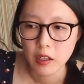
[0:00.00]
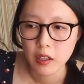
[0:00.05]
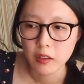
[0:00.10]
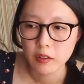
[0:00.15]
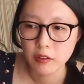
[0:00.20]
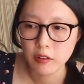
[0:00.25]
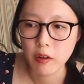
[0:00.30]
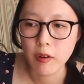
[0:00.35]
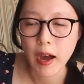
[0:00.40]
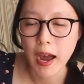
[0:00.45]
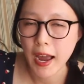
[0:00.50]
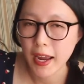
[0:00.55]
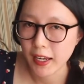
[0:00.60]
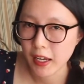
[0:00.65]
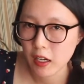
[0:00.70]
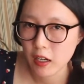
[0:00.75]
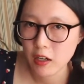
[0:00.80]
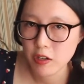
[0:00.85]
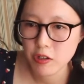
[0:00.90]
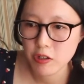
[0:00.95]
So I
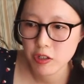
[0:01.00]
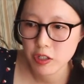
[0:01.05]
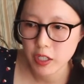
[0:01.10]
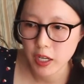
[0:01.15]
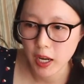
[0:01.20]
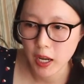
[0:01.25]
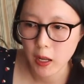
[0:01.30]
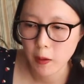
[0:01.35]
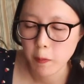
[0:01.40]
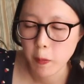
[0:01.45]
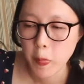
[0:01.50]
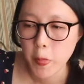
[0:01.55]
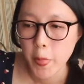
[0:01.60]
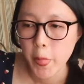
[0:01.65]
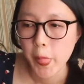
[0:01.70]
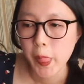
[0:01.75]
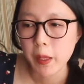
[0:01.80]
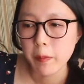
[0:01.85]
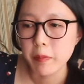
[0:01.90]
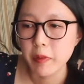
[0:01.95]
can understand
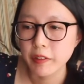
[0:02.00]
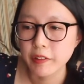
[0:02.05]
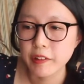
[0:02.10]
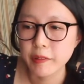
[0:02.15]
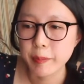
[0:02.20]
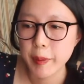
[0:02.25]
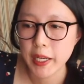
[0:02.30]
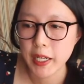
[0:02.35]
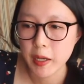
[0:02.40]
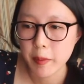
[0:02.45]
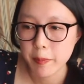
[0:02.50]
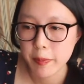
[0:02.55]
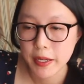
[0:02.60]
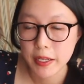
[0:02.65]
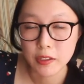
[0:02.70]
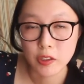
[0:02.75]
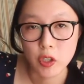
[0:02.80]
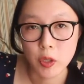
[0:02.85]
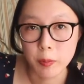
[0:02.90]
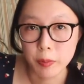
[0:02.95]
Mrs. Bennet
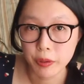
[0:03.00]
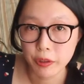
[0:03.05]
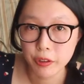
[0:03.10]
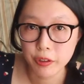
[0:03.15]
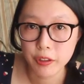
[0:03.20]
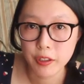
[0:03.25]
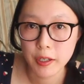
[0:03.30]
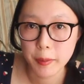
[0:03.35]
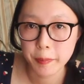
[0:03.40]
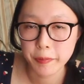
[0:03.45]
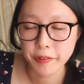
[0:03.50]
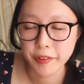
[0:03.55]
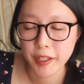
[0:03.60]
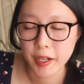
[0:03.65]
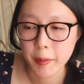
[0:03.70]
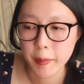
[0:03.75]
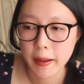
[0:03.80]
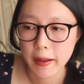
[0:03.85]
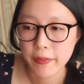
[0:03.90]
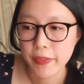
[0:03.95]
being completely upset
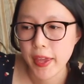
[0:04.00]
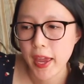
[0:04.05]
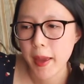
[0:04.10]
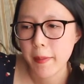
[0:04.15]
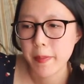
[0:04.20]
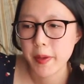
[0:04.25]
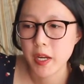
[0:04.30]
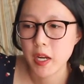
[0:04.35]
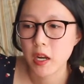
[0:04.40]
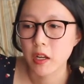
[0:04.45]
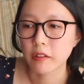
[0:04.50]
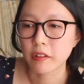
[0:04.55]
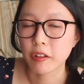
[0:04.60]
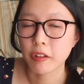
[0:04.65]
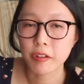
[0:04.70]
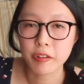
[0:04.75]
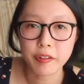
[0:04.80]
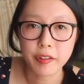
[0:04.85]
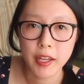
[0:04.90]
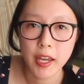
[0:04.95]
about that because
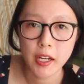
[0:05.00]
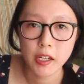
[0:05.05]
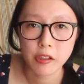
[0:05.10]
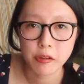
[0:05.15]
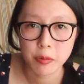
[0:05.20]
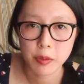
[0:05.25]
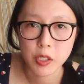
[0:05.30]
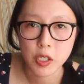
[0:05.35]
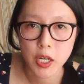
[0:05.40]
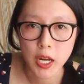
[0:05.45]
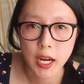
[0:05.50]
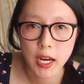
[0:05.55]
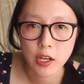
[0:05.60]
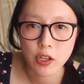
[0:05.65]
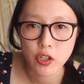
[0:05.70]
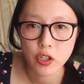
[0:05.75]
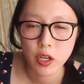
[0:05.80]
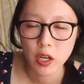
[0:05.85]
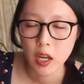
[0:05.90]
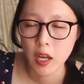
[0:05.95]
her status would
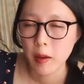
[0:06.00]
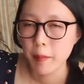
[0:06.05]
change.